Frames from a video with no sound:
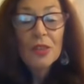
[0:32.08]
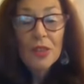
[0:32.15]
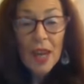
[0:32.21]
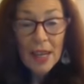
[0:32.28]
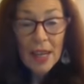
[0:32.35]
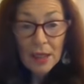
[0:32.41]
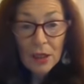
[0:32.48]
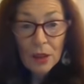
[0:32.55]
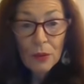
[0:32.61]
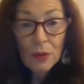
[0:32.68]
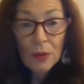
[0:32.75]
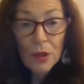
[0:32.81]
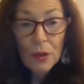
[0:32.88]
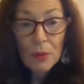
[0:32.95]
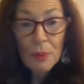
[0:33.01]
Thank you
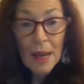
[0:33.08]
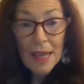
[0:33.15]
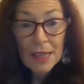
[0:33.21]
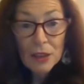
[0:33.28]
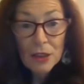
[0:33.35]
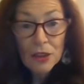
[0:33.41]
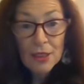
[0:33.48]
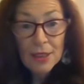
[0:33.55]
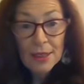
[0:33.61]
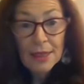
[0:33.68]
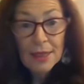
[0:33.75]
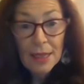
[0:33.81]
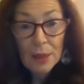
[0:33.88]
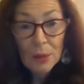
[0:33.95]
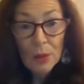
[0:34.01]
for your patience,
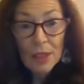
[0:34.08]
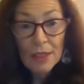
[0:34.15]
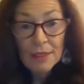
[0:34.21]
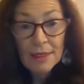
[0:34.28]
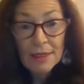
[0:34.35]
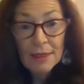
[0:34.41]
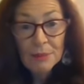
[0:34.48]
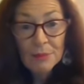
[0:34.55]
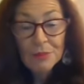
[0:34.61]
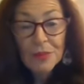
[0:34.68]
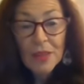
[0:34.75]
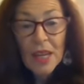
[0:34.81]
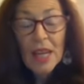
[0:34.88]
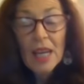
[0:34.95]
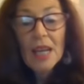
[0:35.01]
dear ones.
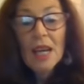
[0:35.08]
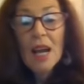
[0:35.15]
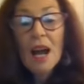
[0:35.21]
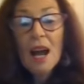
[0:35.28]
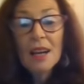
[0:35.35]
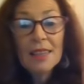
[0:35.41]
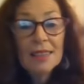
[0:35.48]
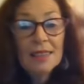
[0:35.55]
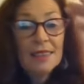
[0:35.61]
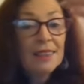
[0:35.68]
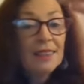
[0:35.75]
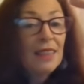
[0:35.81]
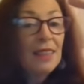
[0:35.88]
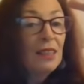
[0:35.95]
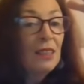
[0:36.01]
I can
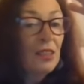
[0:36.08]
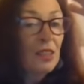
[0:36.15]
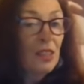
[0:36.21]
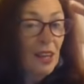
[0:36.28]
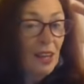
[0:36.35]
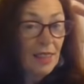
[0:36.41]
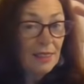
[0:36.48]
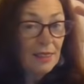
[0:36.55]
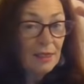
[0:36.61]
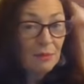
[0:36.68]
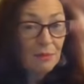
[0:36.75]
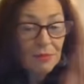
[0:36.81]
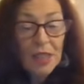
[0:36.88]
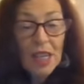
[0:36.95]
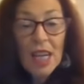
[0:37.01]
see the light.
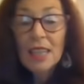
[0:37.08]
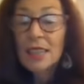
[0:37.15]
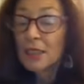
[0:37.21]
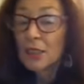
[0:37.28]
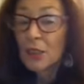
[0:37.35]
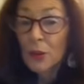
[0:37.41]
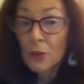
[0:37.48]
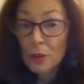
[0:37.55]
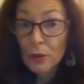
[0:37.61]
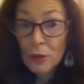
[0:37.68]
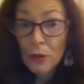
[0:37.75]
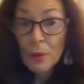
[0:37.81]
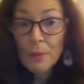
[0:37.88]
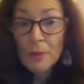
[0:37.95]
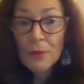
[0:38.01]
So
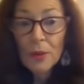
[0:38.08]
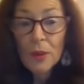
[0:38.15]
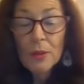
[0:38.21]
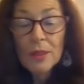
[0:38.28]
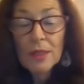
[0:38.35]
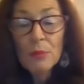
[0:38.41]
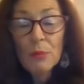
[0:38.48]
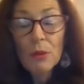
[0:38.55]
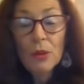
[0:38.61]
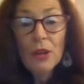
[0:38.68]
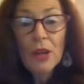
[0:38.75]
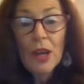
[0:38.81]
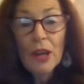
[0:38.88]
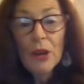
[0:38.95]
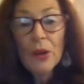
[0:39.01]
intrepid viewers will
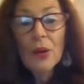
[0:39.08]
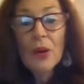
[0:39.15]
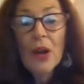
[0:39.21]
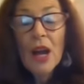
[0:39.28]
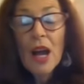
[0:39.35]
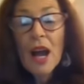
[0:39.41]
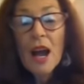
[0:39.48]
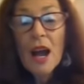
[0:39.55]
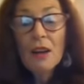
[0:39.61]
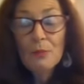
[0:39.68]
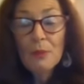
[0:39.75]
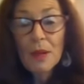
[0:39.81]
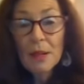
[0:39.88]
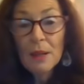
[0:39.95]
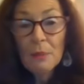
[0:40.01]
know I've
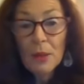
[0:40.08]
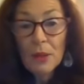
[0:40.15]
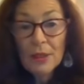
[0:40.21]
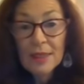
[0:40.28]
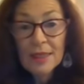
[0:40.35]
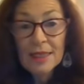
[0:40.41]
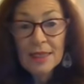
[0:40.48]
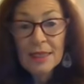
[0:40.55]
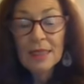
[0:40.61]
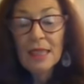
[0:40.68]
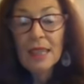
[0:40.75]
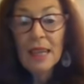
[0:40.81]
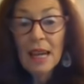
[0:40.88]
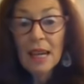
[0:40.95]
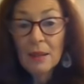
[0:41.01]
been immersed
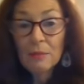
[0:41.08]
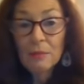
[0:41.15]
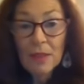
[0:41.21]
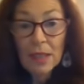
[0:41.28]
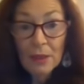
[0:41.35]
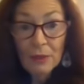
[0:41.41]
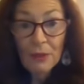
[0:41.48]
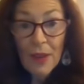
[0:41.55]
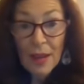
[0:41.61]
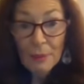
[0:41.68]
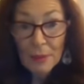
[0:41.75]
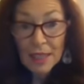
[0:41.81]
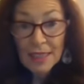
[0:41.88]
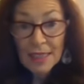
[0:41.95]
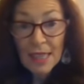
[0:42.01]
in
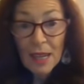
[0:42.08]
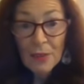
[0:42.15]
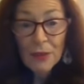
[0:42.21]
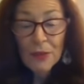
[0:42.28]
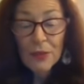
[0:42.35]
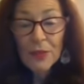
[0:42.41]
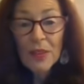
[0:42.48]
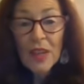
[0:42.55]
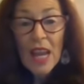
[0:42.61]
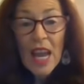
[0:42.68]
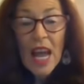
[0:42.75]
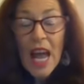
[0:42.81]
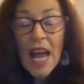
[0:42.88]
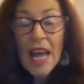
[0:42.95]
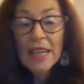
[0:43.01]
family stuff.
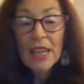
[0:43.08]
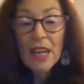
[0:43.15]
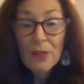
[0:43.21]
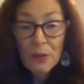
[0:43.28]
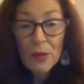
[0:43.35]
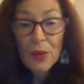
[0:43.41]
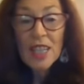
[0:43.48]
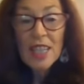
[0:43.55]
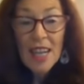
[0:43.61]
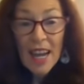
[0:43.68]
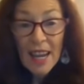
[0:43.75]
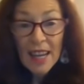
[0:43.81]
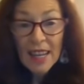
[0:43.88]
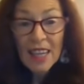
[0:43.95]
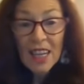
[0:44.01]
And every
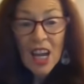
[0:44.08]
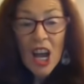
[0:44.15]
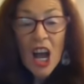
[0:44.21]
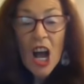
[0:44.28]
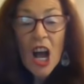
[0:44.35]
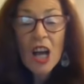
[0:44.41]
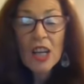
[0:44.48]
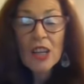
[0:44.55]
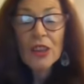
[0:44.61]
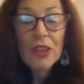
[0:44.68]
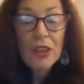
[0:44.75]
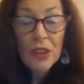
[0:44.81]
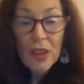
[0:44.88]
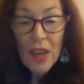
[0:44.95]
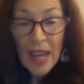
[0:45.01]
day I
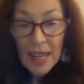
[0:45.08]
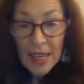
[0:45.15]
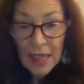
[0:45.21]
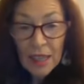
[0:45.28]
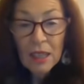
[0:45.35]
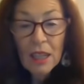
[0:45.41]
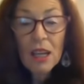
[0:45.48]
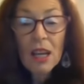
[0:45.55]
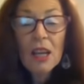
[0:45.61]
thank